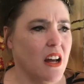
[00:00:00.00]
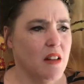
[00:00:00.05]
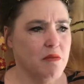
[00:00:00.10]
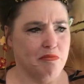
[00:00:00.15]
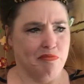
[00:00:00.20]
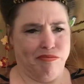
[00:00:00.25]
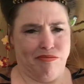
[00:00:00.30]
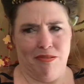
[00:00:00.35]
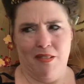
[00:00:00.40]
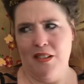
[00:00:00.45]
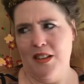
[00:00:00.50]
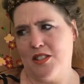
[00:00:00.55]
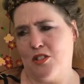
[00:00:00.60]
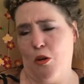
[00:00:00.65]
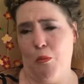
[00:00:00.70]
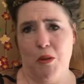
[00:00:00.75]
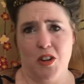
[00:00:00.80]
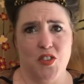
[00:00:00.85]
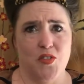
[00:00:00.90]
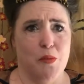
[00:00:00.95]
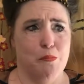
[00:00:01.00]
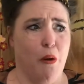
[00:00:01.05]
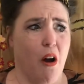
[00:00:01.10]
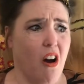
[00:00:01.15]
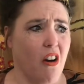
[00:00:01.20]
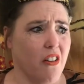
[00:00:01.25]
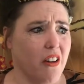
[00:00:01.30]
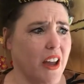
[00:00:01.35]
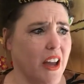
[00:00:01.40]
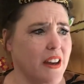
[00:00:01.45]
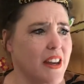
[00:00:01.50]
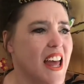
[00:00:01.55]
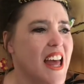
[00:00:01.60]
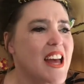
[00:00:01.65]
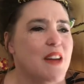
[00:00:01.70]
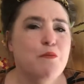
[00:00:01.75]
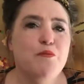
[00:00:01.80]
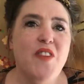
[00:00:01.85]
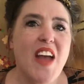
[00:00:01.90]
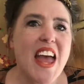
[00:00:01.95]
"That's not much of a bargain."
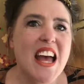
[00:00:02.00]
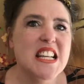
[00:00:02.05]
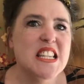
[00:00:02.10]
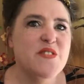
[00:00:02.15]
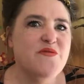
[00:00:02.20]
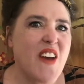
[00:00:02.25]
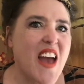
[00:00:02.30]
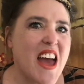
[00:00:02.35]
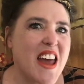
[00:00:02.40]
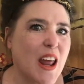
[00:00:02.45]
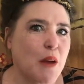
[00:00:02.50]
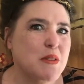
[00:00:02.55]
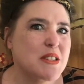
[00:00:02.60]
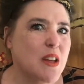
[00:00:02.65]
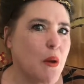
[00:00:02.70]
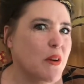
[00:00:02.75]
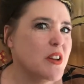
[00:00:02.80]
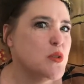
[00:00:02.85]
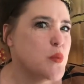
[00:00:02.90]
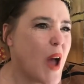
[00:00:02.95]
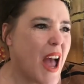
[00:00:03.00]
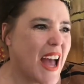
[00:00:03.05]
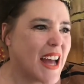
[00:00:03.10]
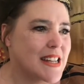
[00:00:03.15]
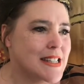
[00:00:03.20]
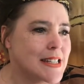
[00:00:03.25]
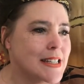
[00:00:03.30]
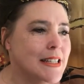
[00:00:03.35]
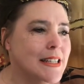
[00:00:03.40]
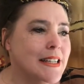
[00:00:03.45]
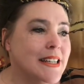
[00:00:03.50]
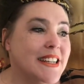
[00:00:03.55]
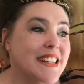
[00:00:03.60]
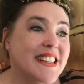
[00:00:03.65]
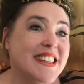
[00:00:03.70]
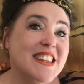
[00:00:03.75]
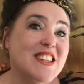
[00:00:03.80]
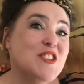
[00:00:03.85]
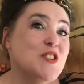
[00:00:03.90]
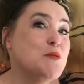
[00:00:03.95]
"Fair's fair. I was going to add
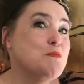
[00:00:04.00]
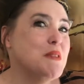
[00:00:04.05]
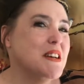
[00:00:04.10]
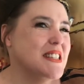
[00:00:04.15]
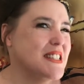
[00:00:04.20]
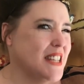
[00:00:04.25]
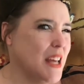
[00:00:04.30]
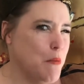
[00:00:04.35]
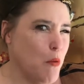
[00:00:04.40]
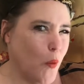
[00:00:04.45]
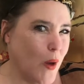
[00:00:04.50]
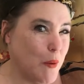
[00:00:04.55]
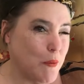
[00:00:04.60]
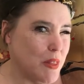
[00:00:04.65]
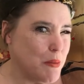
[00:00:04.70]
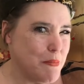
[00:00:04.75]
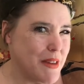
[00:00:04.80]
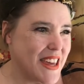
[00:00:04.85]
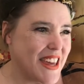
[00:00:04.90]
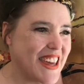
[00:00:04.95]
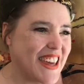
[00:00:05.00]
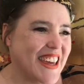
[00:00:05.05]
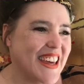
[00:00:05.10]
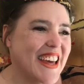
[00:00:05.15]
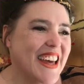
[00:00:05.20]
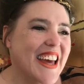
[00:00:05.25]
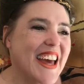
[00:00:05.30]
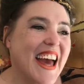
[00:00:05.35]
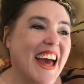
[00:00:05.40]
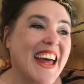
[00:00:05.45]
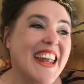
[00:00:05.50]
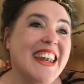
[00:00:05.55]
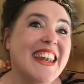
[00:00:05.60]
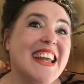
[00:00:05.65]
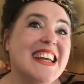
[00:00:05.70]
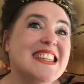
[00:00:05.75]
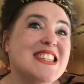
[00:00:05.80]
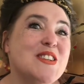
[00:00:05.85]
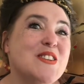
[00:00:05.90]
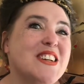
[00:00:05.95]
that you must come away with me
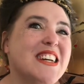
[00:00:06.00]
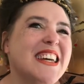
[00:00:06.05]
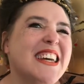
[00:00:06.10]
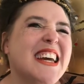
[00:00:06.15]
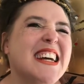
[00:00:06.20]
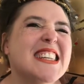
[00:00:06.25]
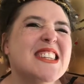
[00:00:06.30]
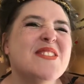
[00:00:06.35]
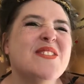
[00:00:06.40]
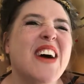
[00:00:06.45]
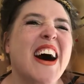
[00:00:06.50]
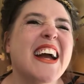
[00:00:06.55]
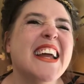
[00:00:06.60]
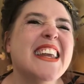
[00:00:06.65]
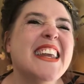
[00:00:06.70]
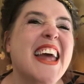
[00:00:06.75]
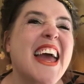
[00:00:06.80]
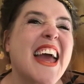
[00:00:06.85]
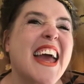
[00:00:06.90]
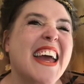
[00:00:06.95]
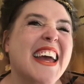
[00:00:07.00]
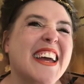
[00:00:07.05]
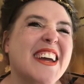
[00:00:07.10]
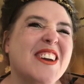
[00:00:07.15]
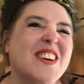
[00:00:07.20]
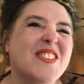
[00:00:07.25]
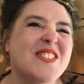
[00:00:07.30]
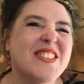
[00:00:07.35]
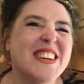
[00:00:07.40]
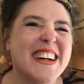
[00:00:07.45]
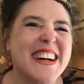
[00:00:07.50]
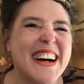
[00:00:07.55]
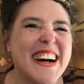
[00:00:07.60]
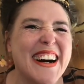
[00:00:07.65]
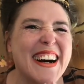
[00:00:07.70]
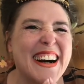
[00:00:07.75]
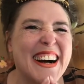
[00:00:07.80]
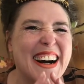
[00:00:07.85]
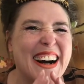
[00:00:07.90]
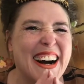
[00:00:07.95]
unless you can guess my name."
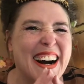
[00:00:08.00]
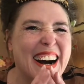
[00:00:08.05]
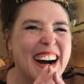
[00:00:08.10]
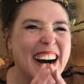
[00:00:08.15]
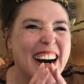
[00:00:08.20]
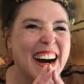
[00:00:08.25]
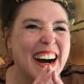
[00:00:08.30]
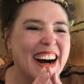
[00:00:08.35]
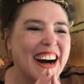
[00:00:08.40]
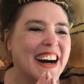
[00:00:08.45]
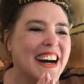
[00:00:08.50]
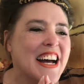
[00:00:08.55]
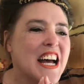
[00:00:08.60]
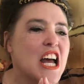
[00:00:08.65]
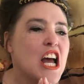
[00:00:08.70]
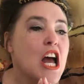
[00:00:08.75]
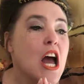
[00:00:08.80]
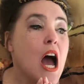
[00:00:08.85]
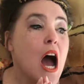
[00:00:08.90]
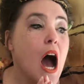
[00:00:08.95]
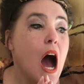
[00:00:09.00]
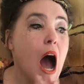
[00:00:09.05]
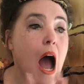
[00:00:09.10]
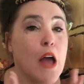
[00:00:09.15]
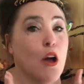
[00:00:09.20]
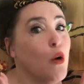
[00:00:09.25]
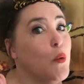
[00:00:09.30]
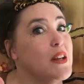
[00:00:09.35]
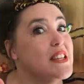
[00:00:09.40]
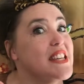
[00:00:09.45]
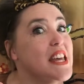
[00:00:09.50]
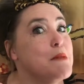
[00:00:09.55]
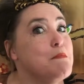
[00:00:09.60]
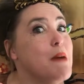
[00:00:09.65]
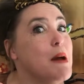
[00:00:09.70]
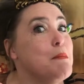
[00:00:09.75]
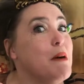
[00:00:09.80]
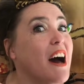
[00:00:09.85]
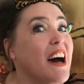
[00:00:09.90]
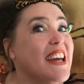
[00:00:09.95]
"I always keep my
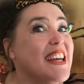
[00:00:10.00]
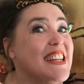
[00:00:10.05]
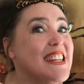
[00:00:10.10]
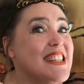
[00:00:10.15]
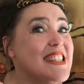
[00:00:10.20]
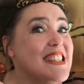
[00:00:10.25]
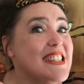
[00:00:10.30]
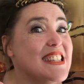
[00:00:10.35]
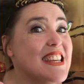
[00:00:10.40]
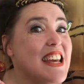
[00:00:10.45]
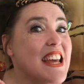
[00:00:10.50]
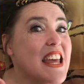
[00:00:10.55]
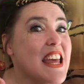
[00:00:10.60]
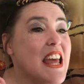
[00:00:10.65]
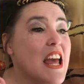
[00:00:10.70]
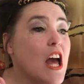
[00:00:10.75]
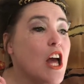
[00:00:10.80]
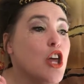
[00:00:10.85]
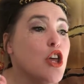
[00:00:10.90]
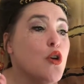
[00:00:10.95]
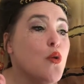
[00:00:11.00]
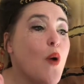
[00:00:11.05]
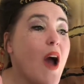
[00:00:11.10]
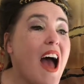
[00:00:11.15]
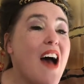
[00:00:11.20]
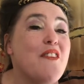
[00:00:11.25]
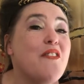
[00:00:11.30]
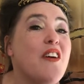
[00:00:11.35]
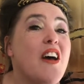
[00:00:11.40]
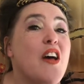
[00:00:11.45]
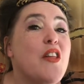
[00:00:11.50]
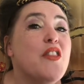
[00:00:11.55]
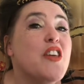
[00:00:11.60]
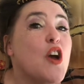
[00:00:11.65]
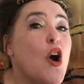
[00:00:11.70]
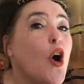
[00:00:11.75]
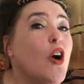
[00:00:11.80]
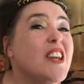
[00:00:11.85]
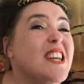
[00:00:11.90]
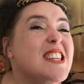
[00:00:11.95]
bargains. You have the
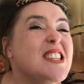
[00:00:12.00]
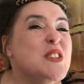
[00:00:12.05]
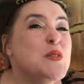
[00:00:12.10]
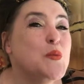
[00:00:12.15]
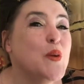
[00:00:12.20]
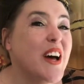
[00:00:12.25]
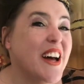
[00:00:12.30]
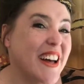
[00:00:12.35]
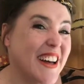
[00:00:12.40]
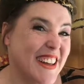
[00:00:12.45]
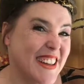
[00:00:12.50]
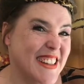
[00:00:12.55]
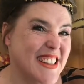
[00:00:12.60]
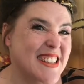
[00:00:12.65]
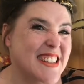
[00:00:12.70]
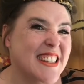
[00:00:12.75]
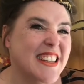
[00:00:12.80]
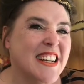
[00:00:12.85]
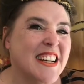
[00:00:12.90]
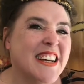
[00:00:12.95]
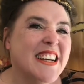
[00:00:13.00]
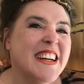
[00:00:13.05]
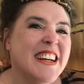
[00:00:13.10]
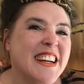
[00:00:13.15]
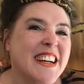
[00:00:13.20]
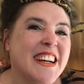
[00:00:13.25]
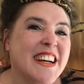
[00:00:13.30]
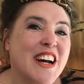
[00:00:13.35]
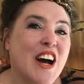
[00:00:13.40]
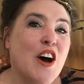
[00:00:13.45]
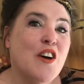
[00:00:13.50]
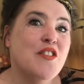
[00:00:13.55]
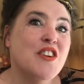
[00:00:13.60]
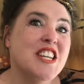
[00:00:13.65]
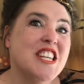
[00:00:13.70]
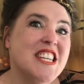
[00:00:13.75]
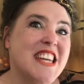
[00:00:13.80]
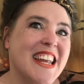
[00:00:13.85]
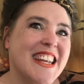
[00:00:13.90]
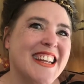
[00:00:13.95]
honest word of a
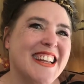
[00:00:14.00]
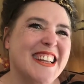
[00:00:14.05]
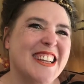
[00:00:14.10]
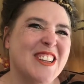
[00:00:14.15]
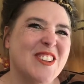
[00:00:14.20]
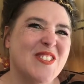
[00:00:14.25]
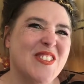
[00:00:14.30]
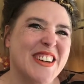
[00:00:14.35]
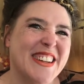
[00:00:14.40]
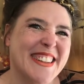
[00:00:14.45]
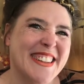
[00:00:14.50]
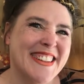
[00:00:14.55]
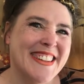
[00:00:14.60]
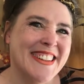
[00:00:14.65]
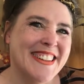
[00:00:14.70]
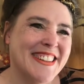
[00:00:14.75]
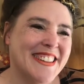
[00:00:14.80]
gentleman."